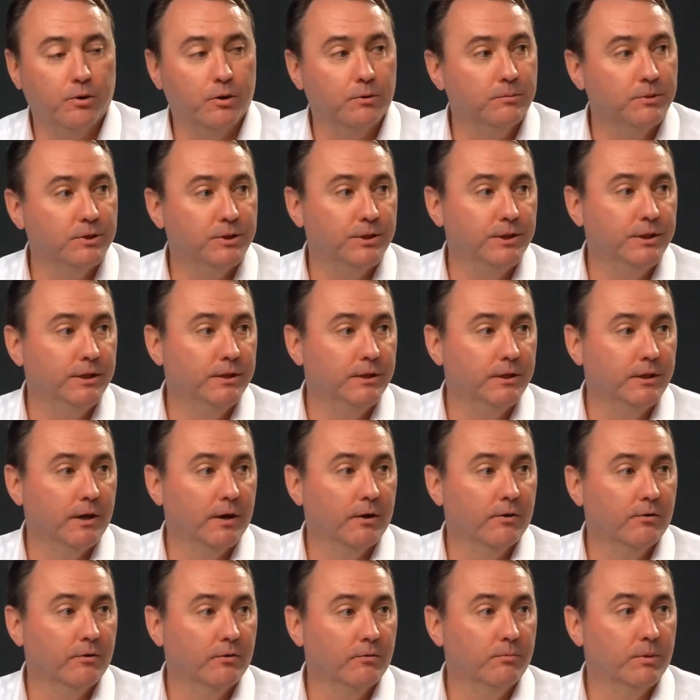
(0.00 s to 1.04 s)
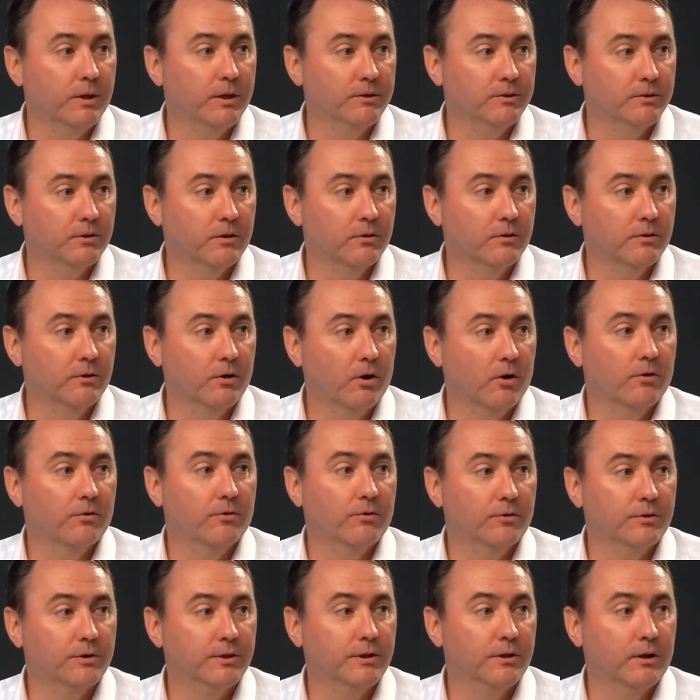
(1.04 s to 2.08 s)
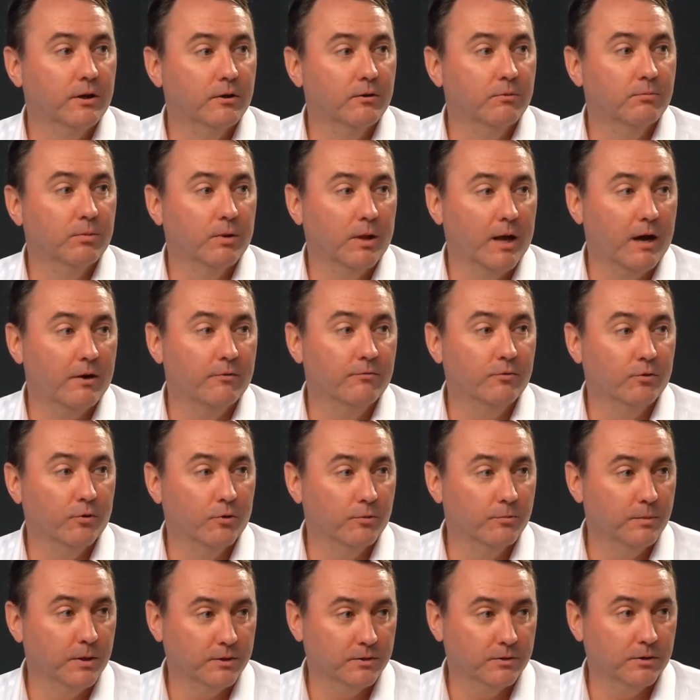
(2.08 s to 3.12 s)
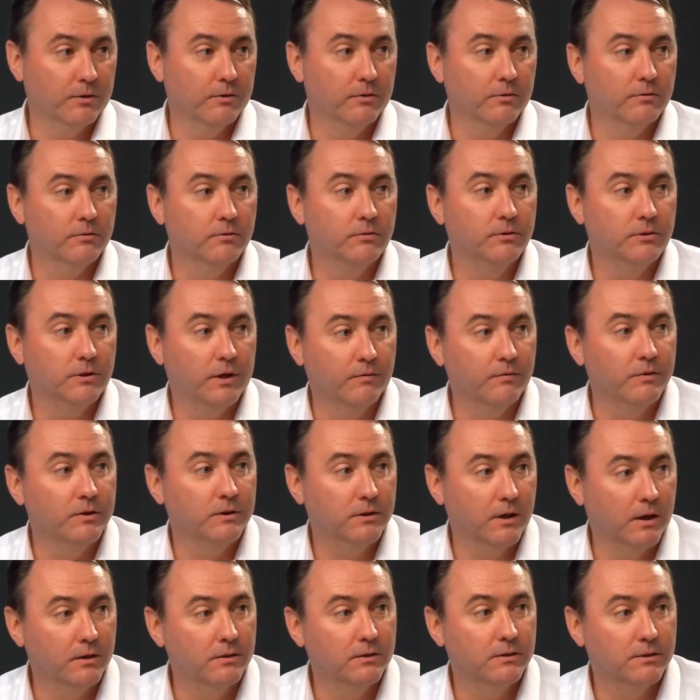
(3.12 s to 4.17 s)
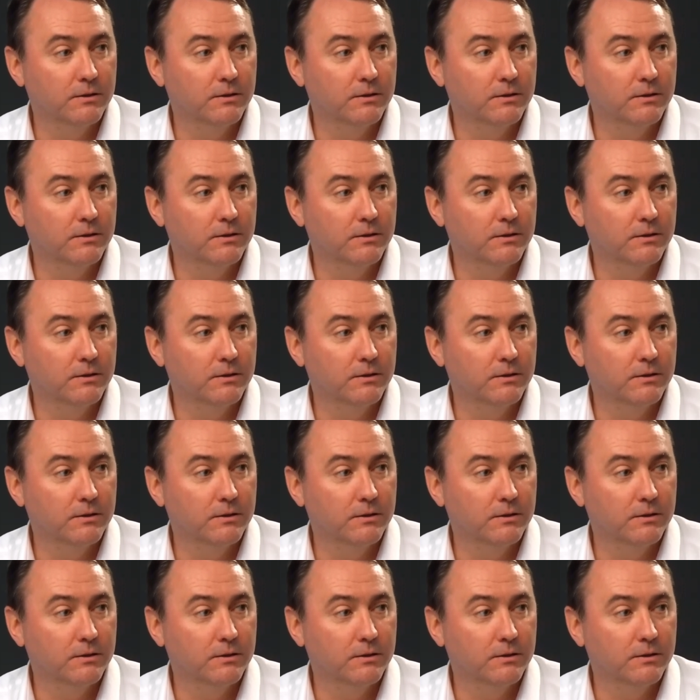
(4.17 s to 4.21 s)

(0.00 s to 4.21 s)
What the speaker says: put a machine together based on the R1300 platform. That's our 7-ton